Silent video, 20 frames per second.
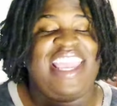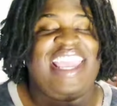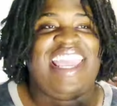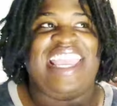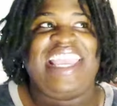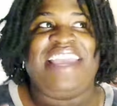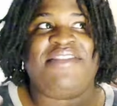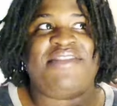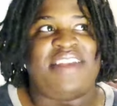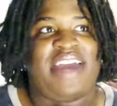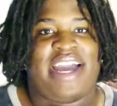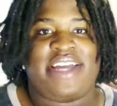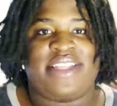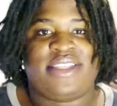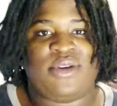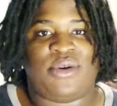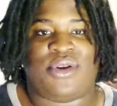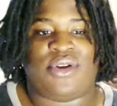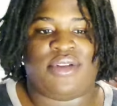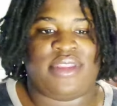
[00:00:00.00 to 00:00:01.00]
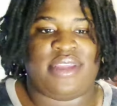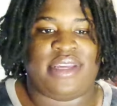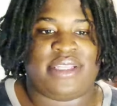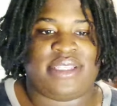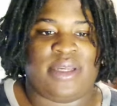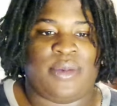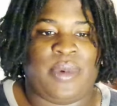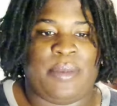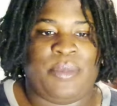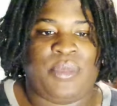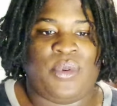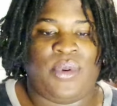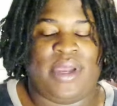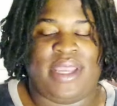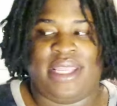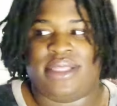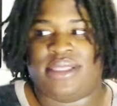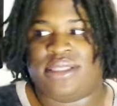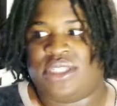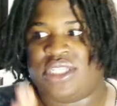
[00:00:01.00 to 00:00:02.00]
even I told her this at one
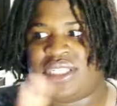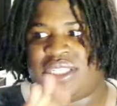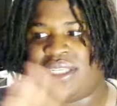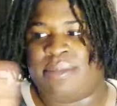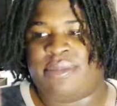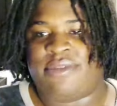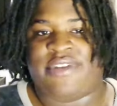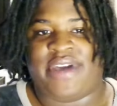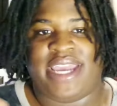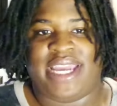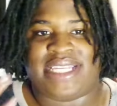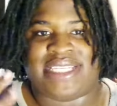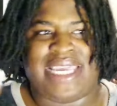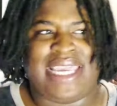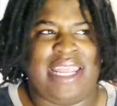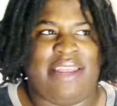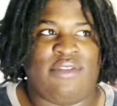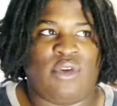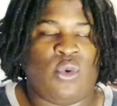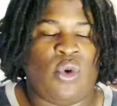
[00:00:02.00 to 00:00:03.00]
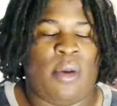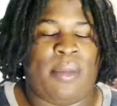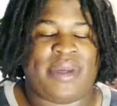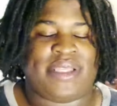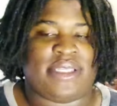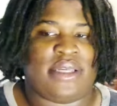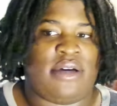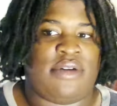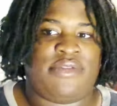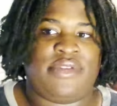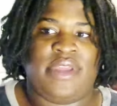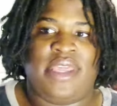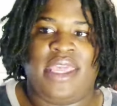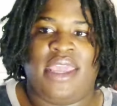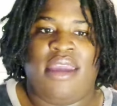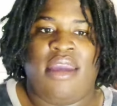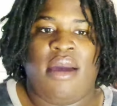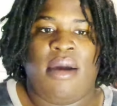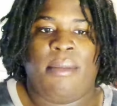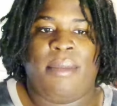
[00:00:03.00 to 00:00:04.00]
point, and just simplify it, because I can't even quote myself,
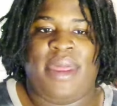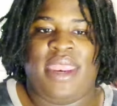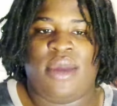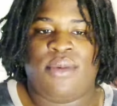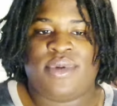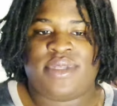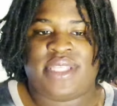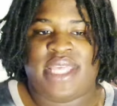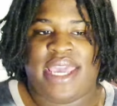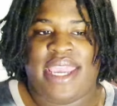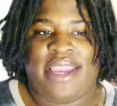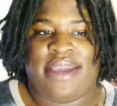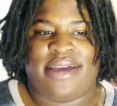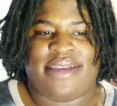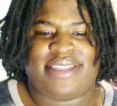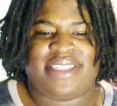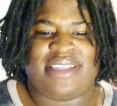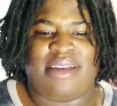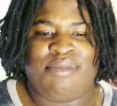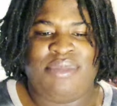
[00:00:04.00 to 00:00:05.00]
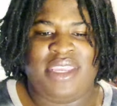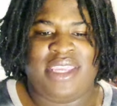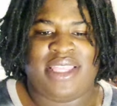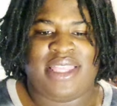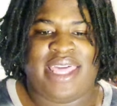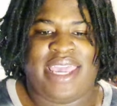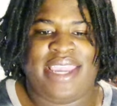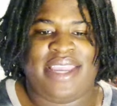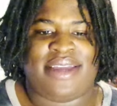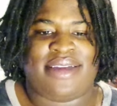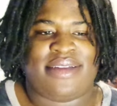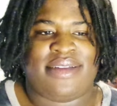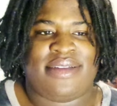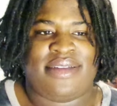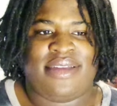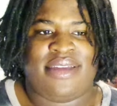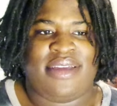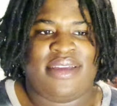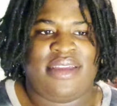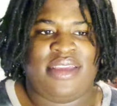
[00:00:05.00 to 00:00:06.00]
but it was, like, something like,
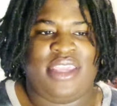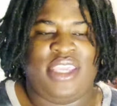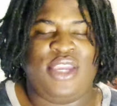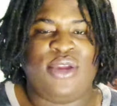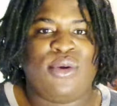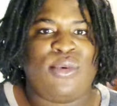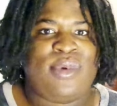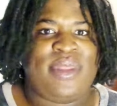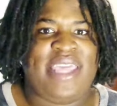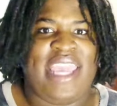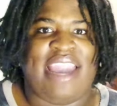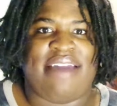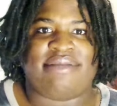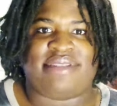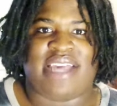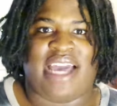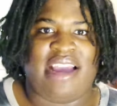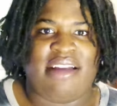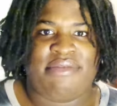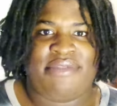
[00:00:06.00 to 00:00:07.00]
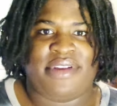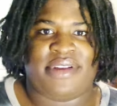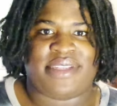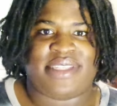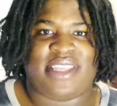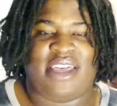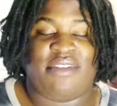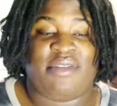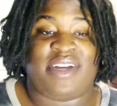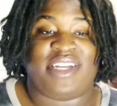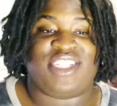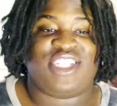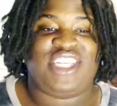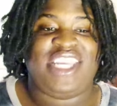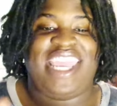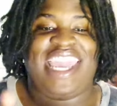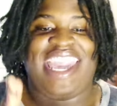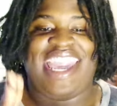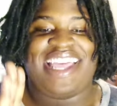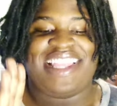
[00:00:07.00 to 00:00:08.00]
you don't really have time for yourself, because
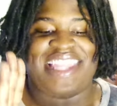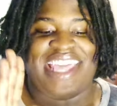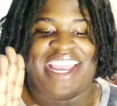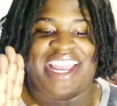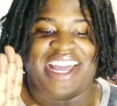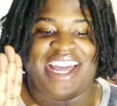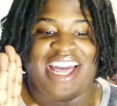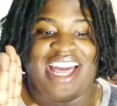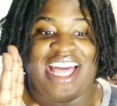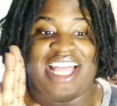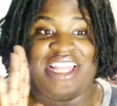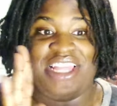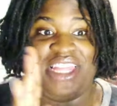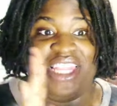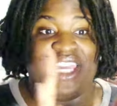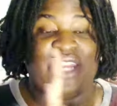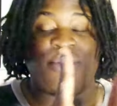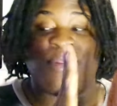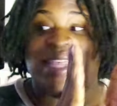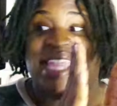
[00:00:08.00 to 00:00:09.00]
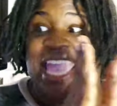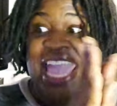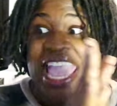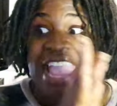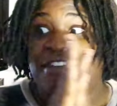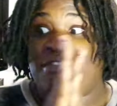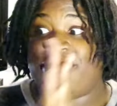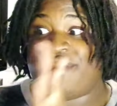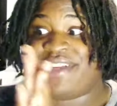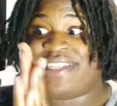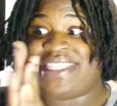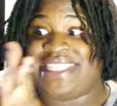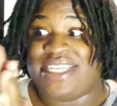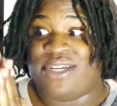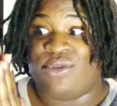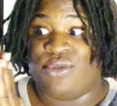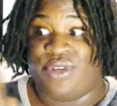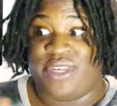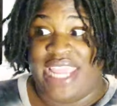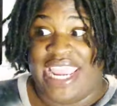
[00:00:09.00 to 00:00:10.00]
she had, like, literally every
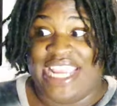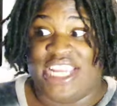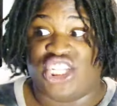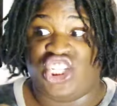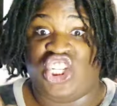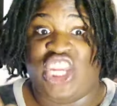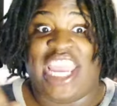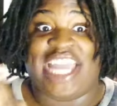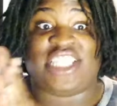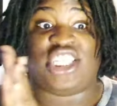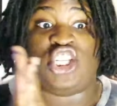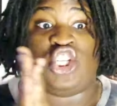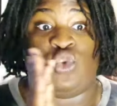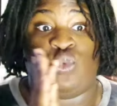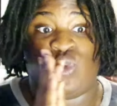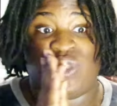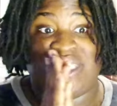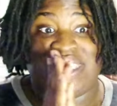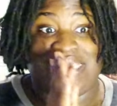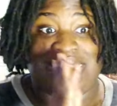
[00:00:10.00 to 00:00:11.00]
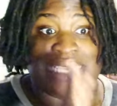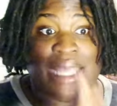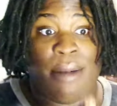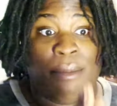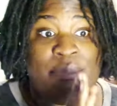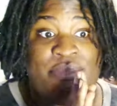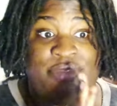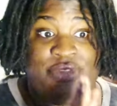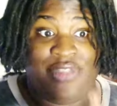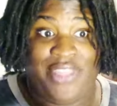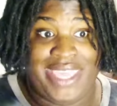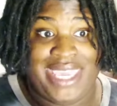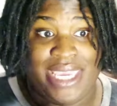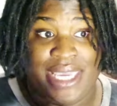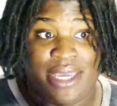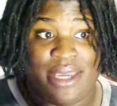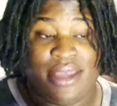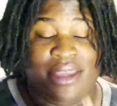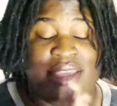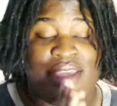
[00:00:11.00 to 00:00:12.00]
single day, she had to do
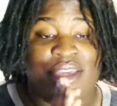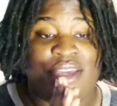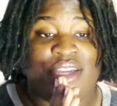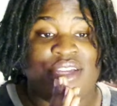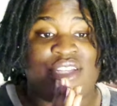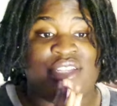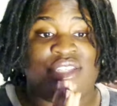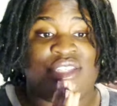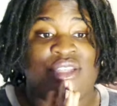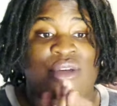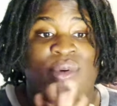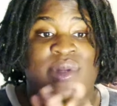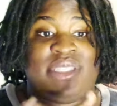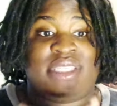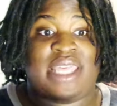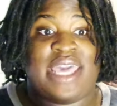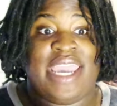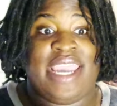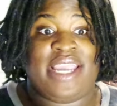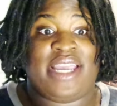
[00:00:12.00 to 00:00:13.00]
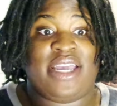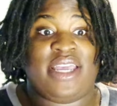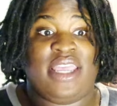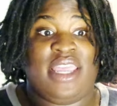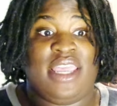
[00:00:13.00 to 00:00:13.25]
something, so it's, like,